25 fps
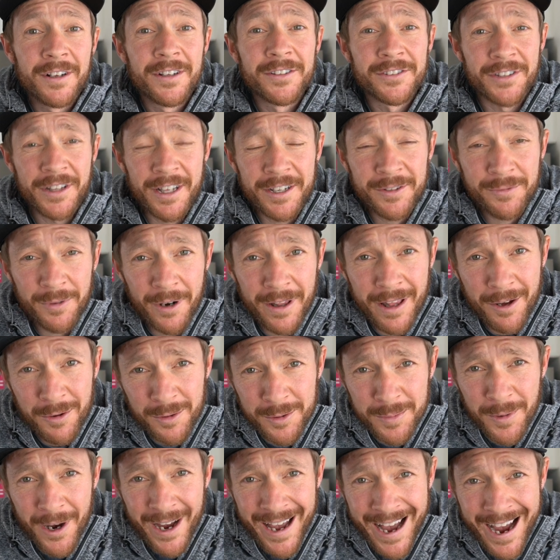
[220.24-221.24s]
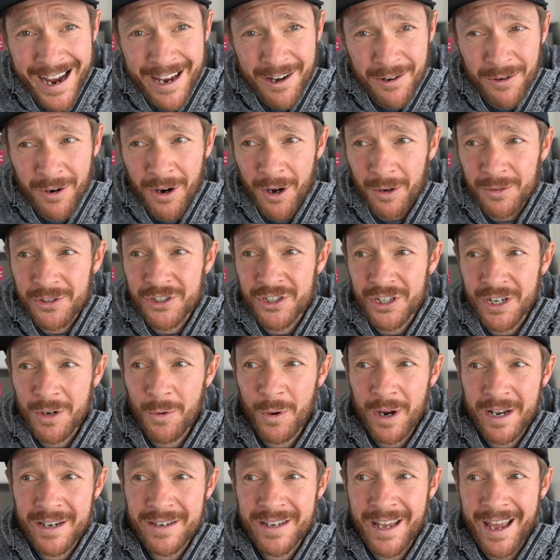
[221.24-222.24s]
So that's right, that was my 8-year-old. She
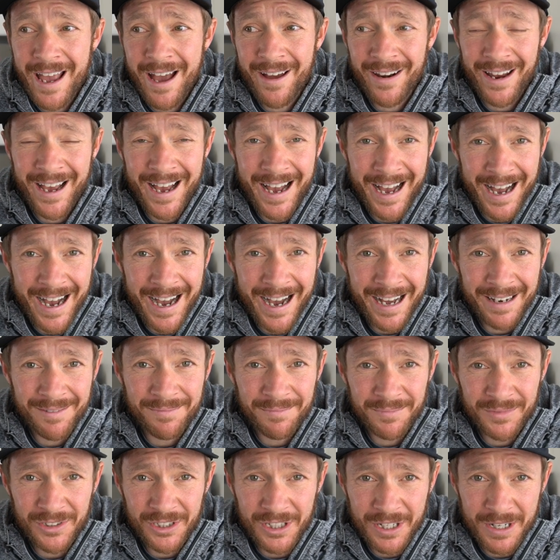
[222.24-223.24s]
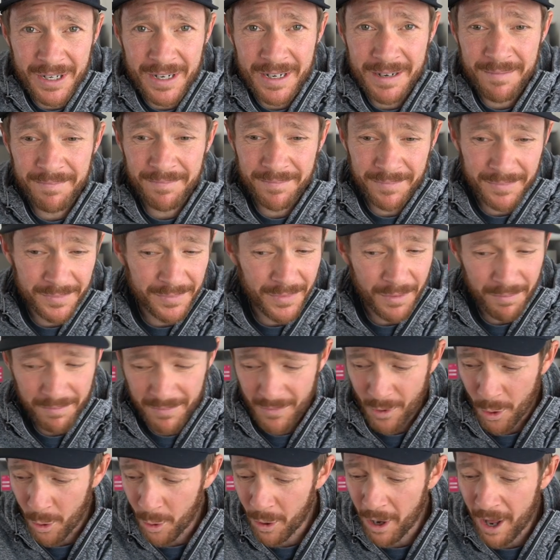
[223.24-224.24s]
went down hard. She,
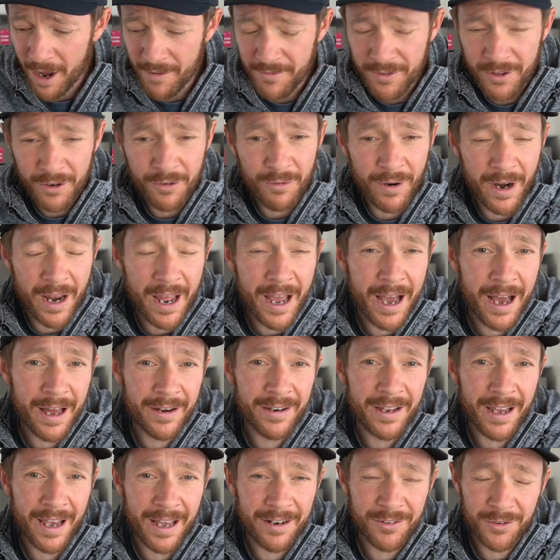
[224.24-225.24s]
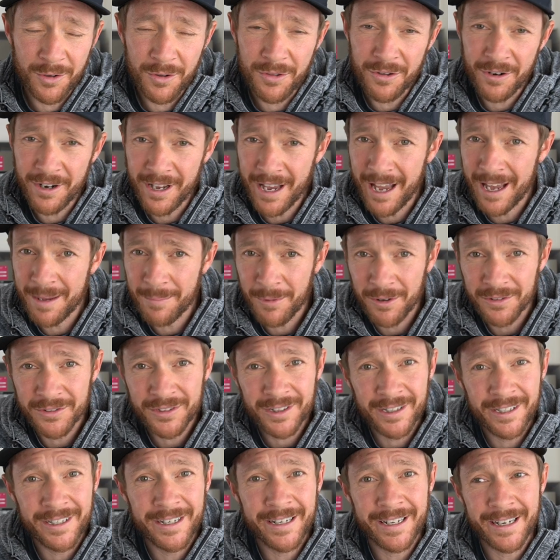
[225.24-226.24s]
all over the ground, and 2:30 a.m. I was
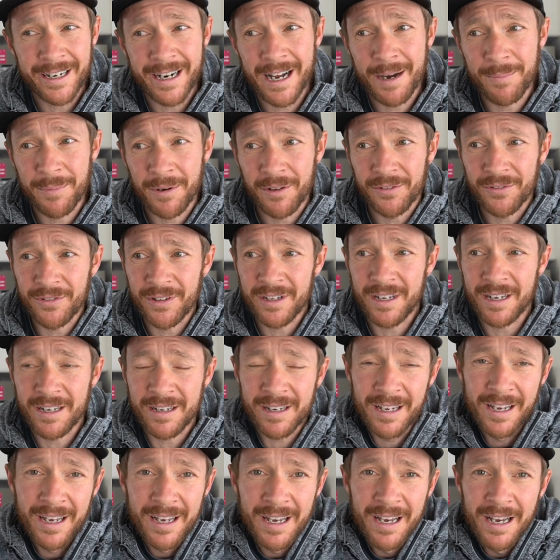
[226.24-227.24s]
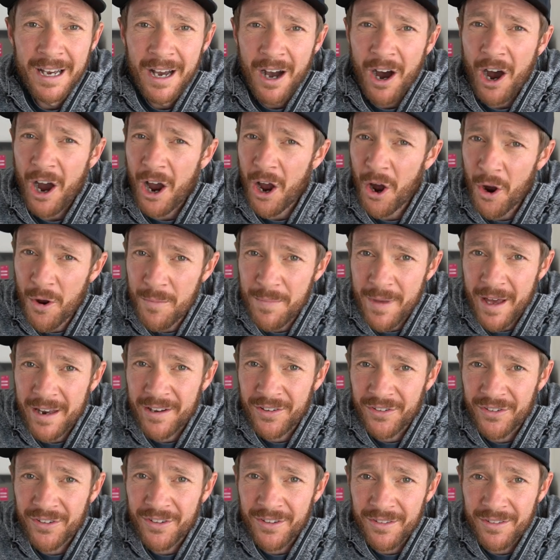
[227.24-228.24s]
cleaning it up and I was thinking, I hope that
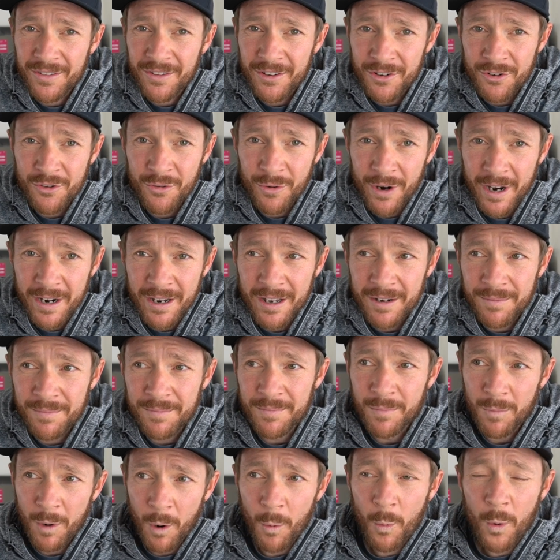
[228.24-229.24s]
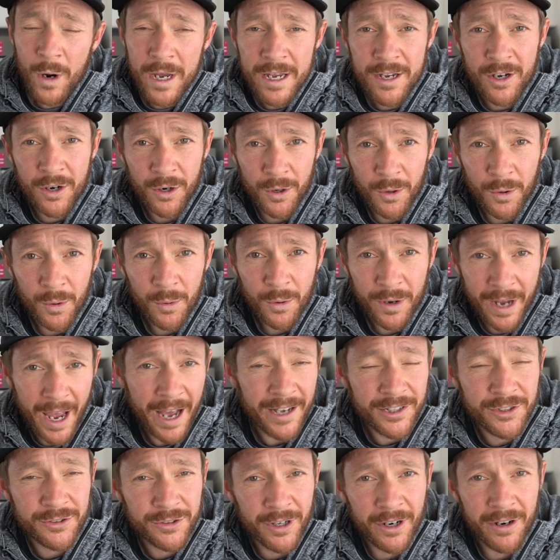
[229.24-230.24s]
isn't the dreaded, what we call
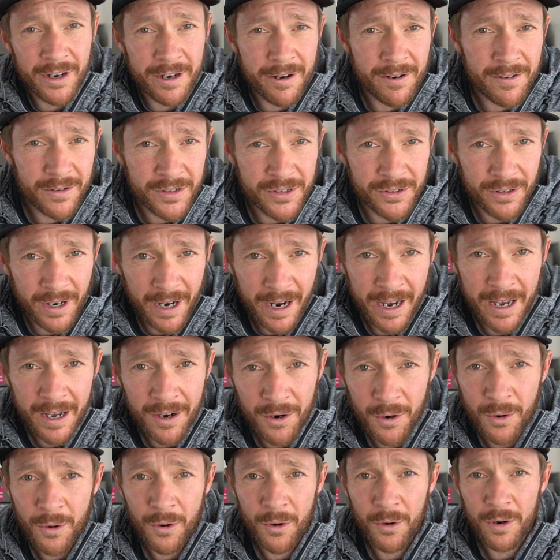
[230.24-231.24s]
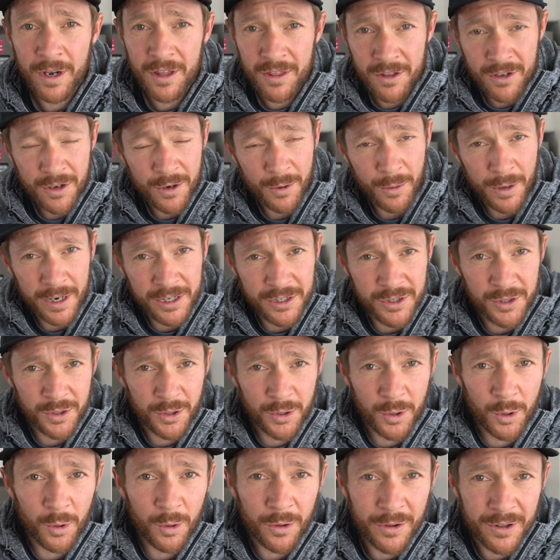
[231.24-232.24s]
gastro here in Australia, or in the US you
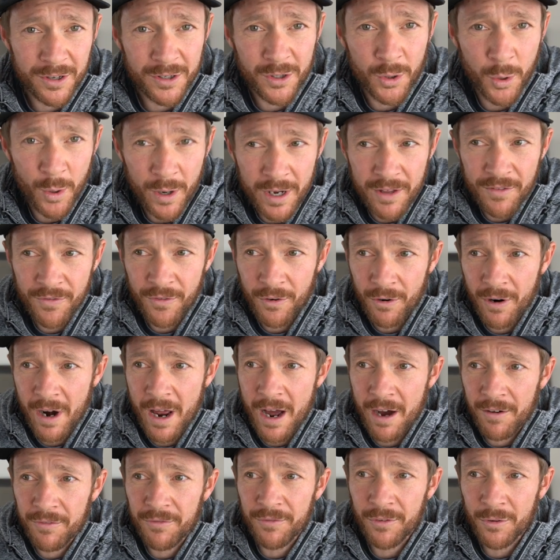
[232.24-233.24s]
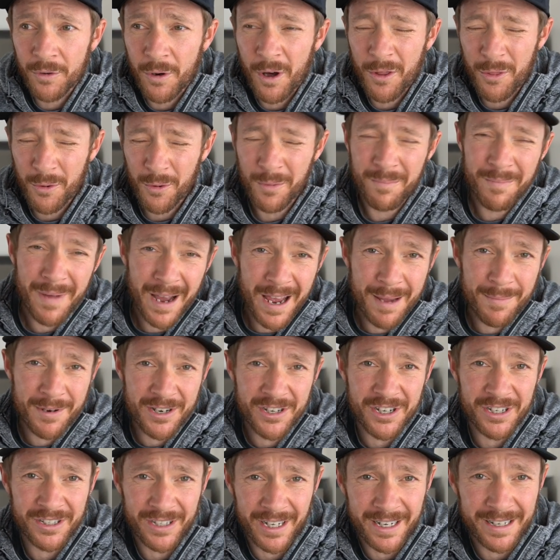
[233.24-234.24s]
call it the 24-hour flu. I thought
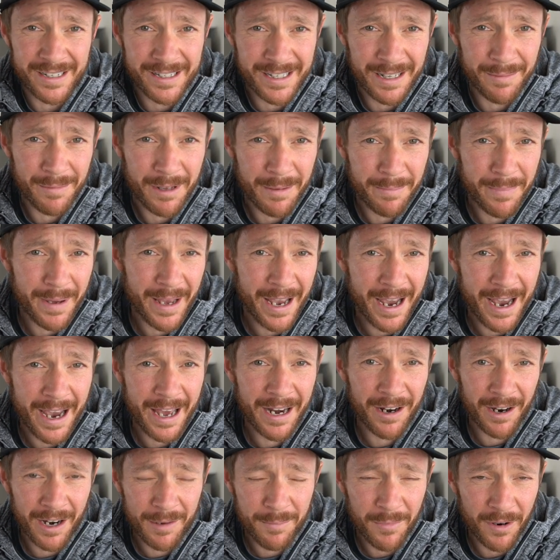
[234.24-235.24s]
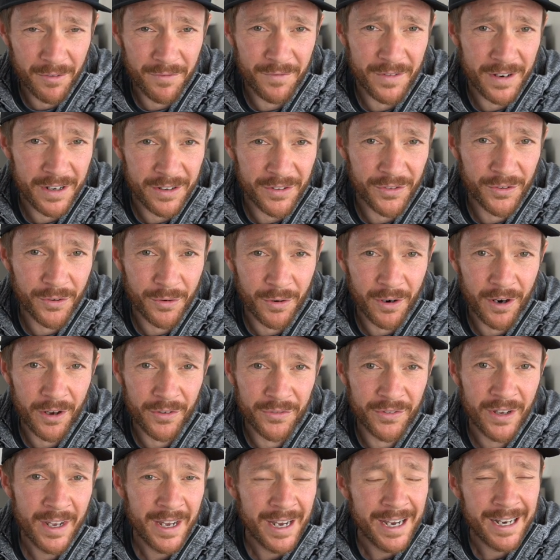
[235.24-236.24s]
maybe she's eaten something bad. I had my fingers
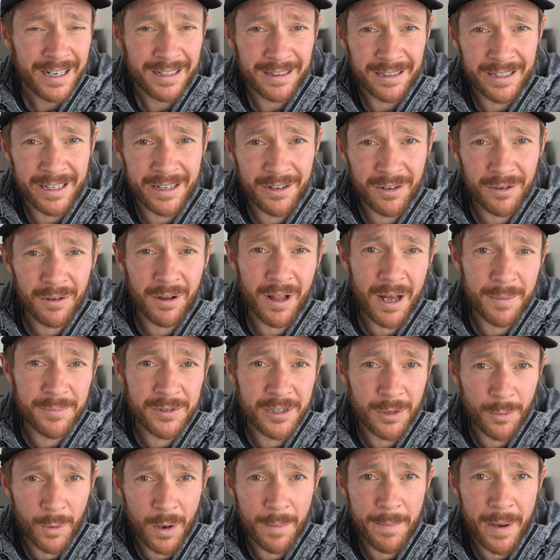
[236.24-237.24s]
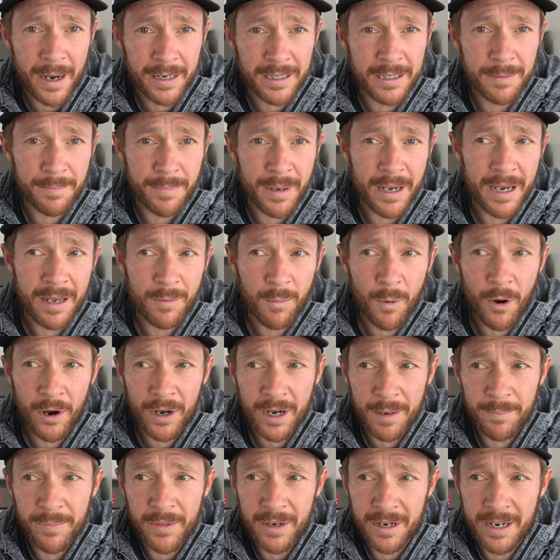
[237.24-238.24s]
crossed, cleaned it all up. She went back to bed,
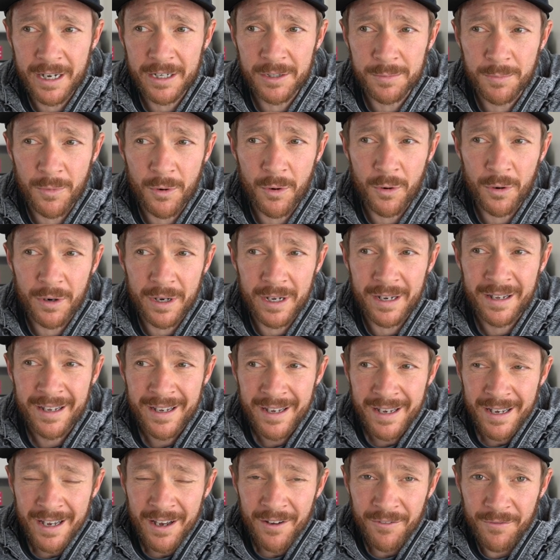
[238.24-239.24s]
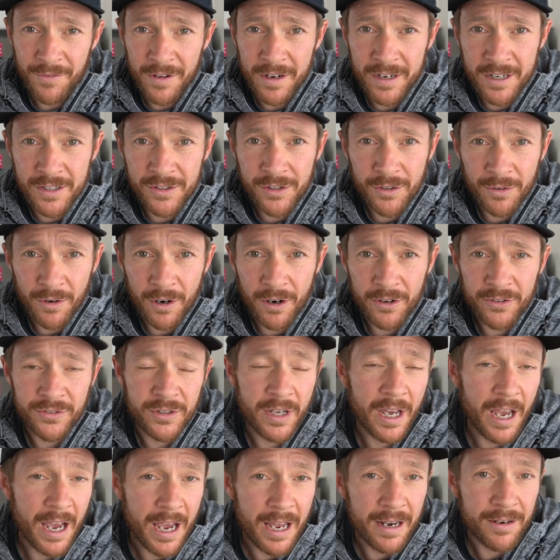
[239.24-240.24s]
woke up the next morning, fingers
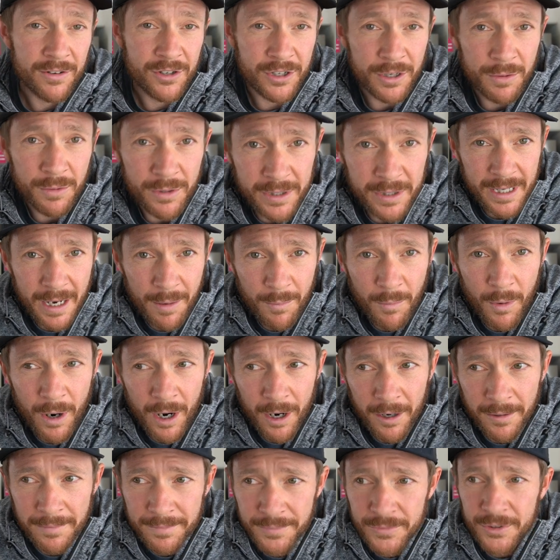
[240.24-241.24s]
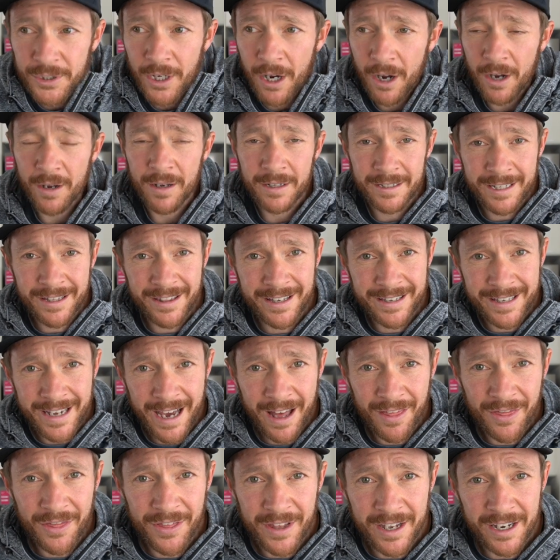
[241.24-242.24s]
crossed, and she unwell. So I did the
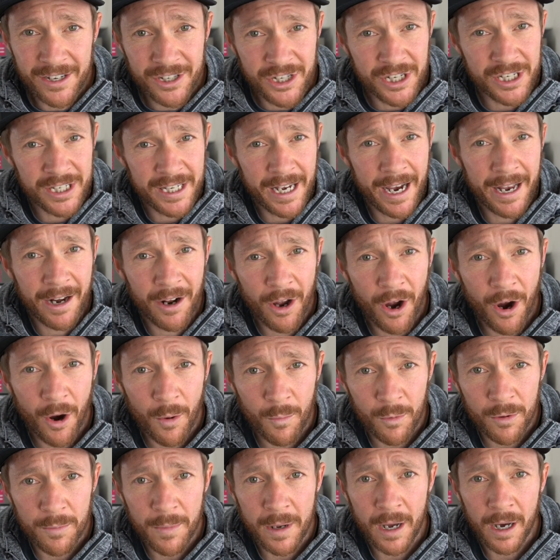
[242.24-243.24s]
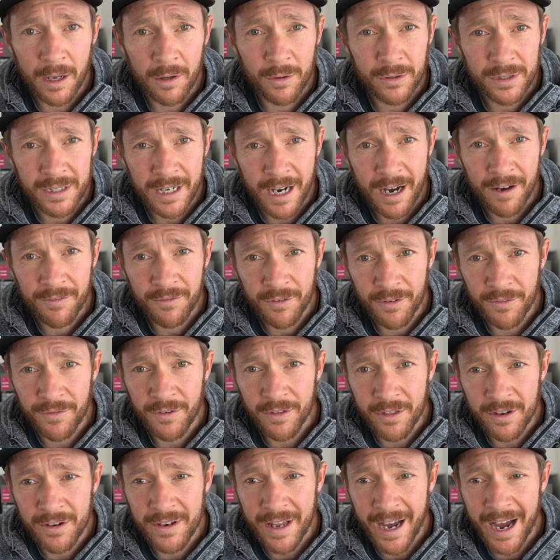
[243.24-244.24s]
dad thing. She stayed at home with me. I looked after her
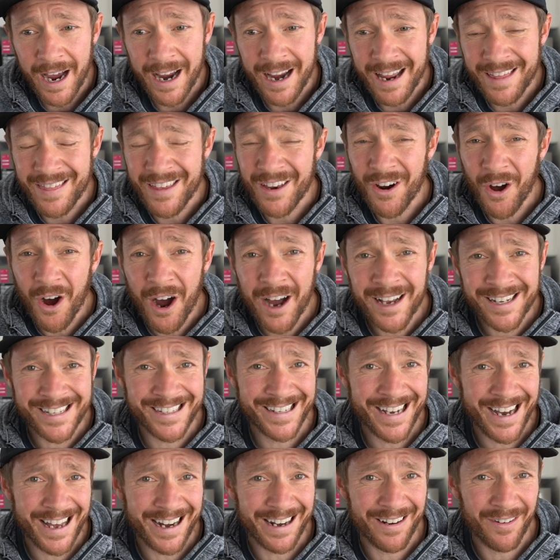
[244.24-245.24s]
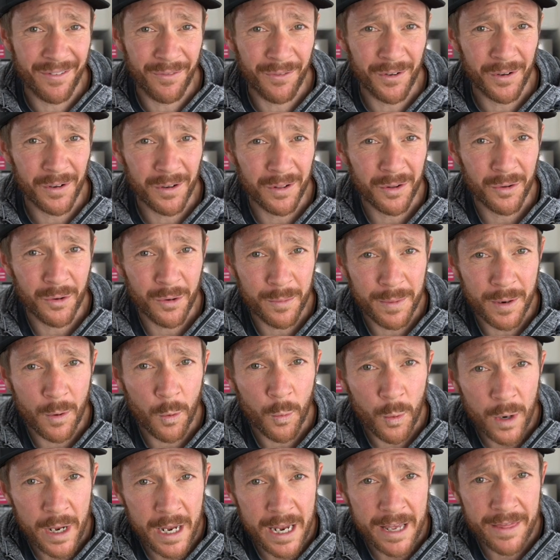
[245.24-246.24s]
for the day. And then I started to feel a little
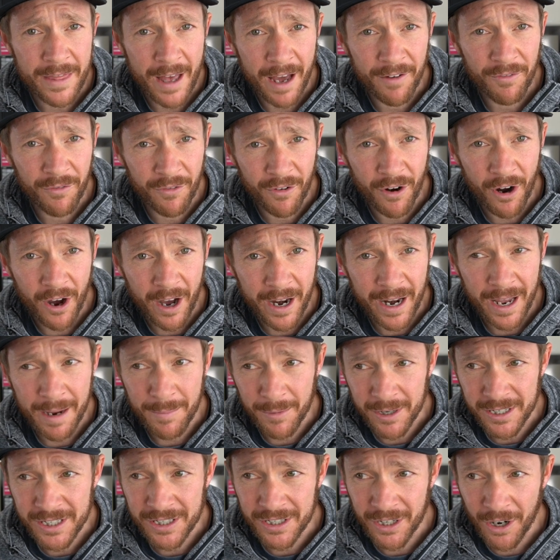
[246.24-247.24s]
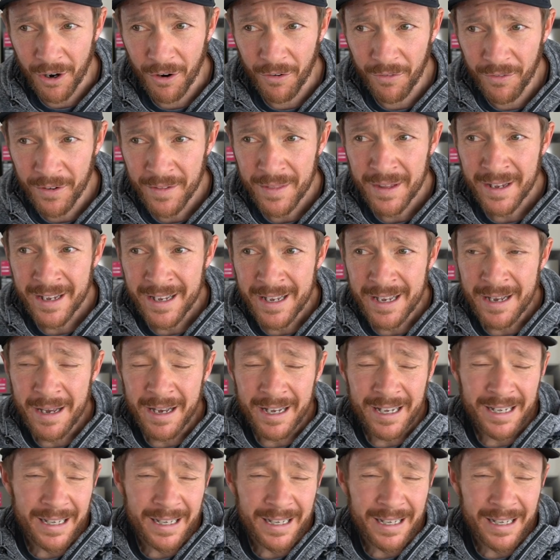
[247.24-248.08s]
bit weird that Friday myself.